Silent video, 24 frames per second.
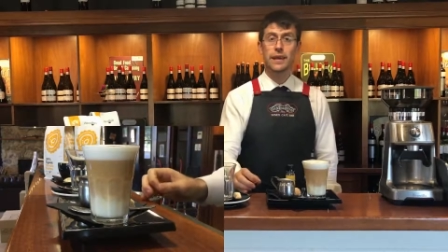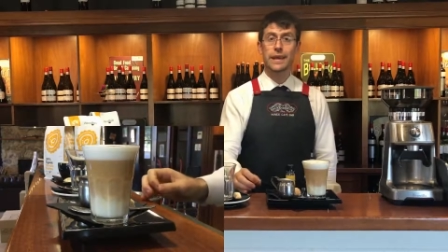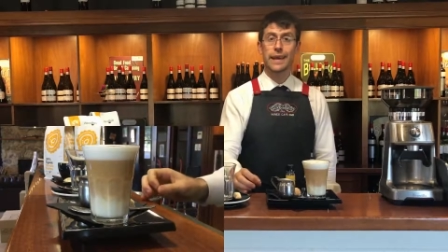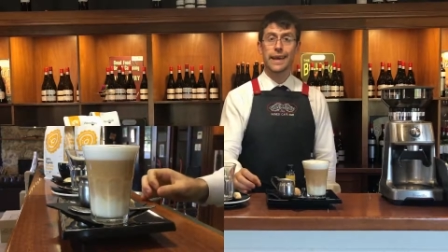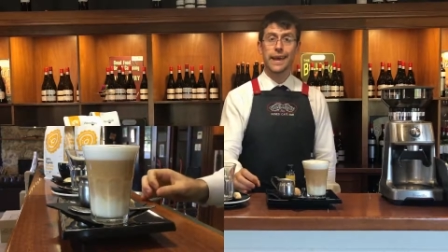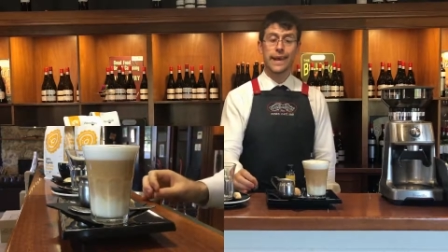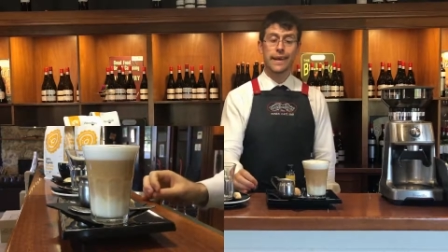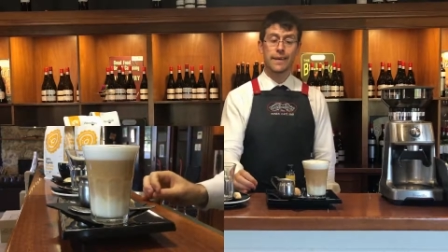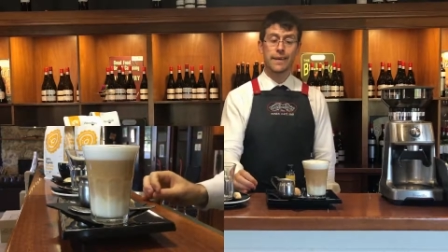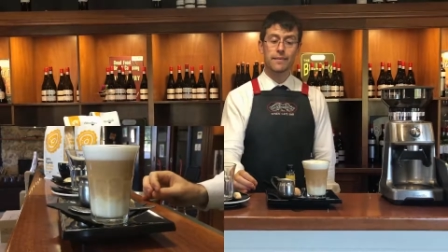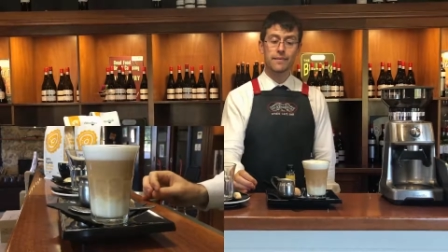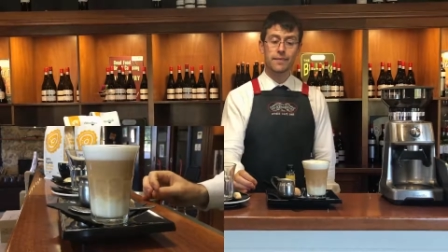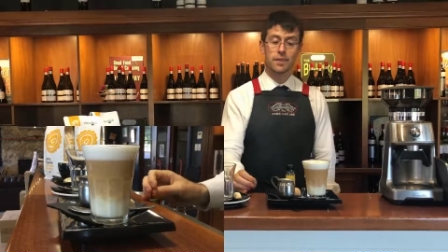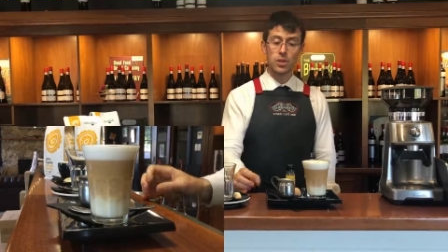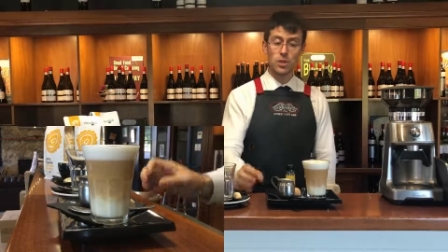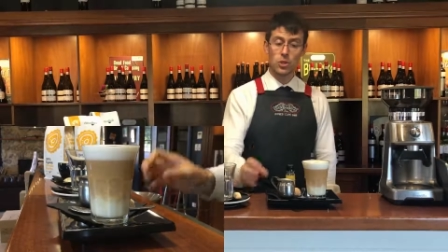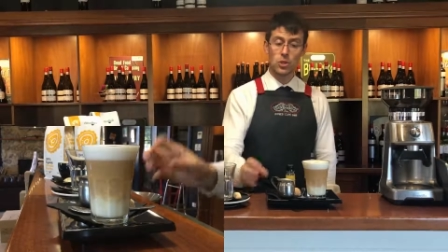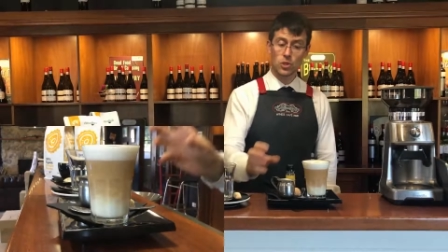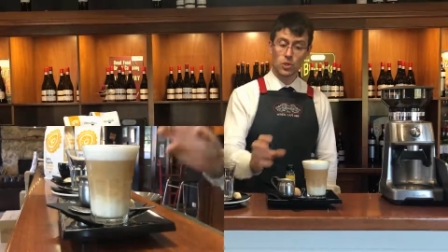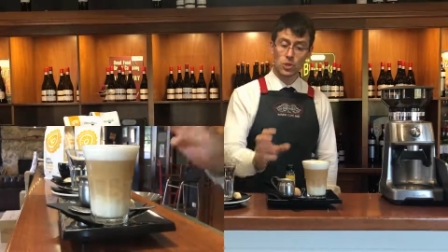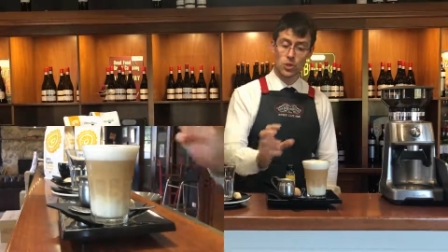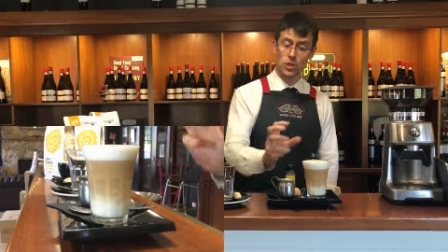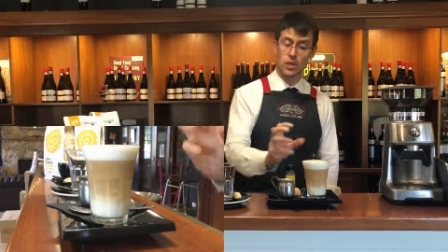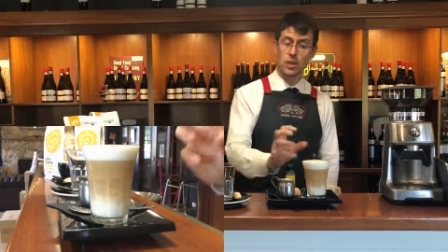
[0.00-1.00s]
can have in
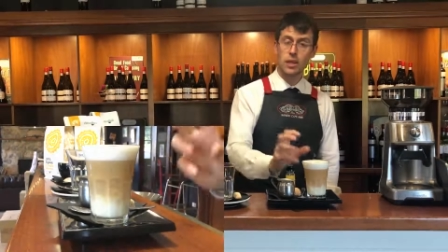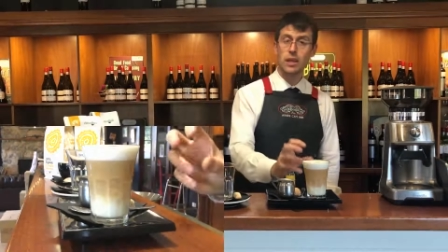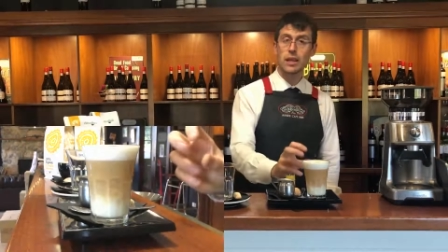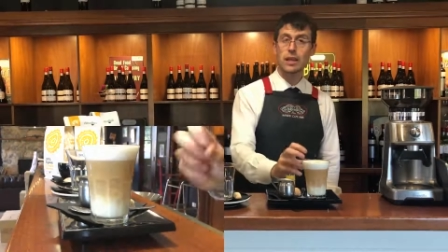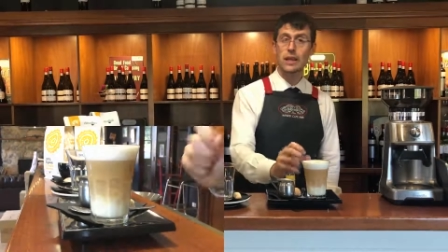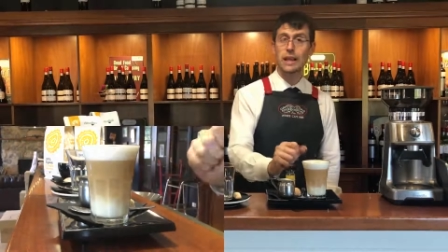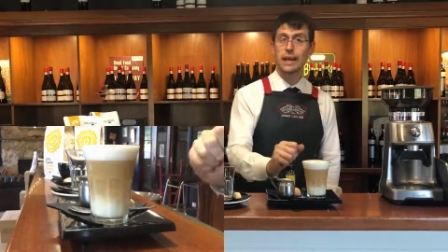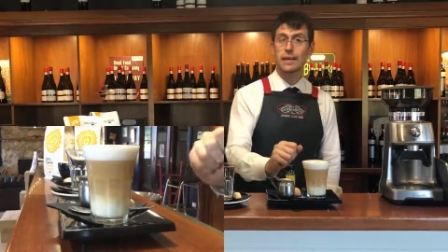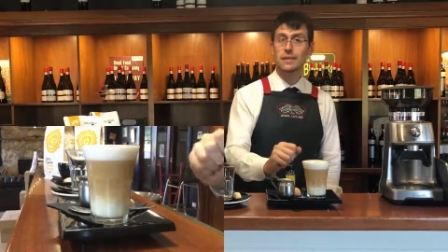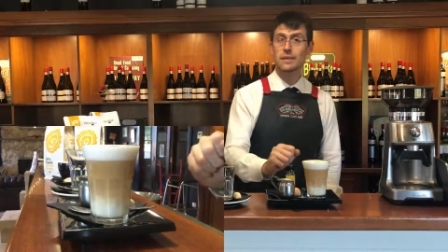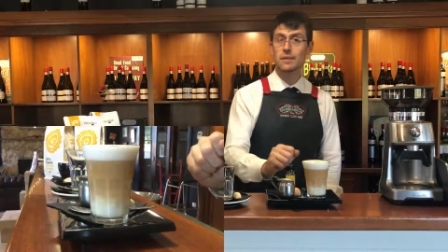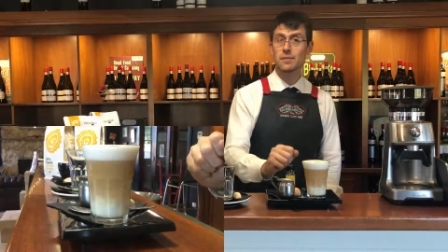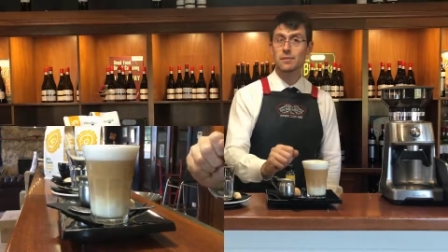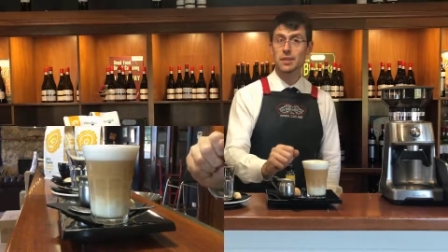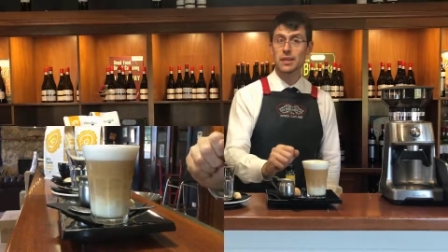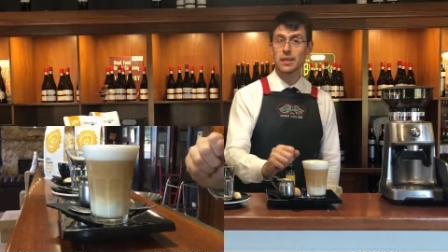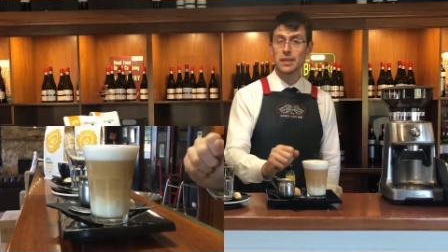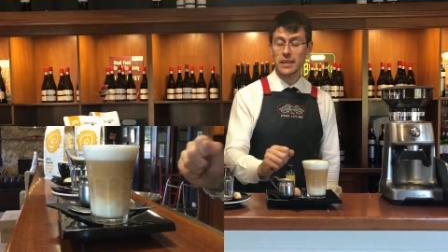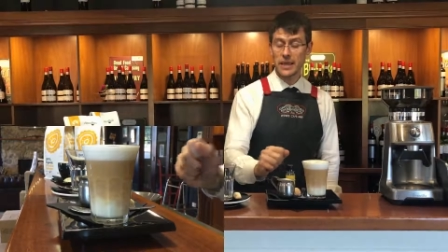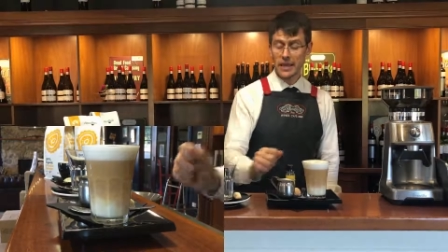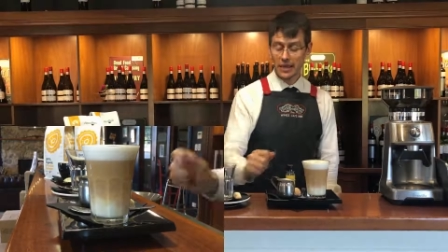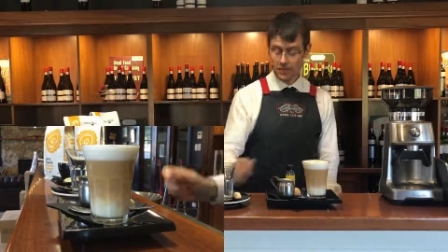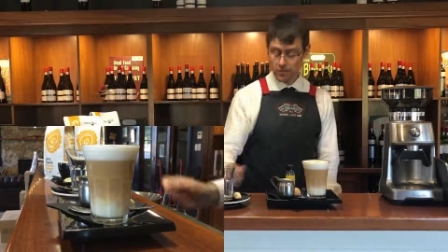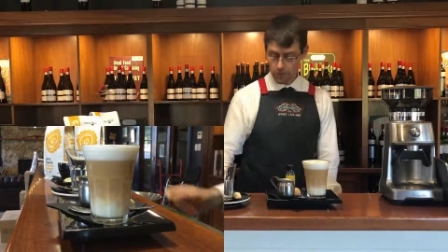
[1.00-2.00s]
your latte
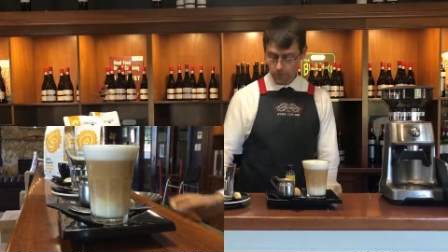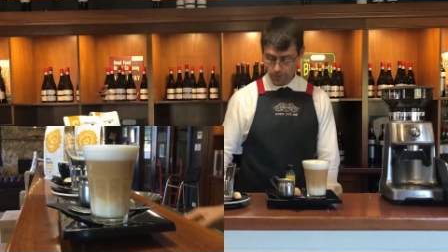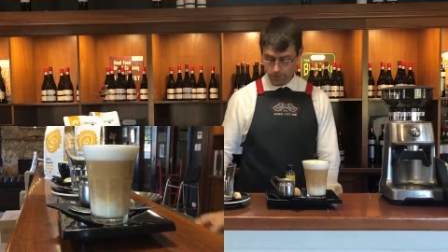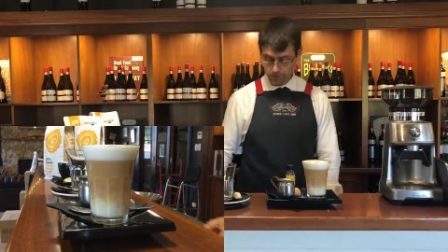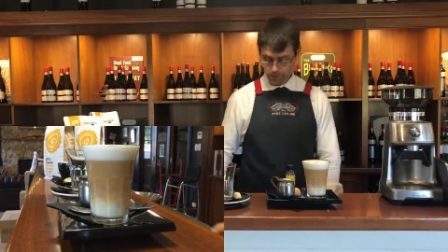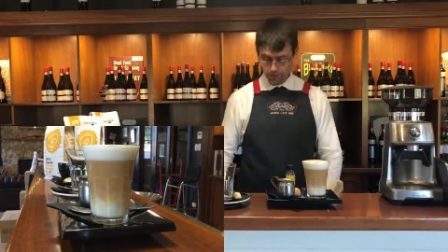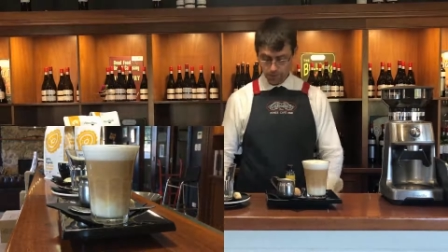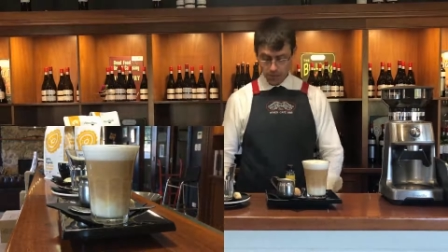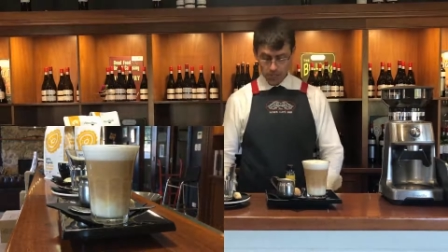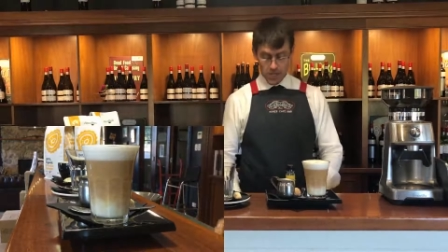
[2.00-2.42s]
macchiato,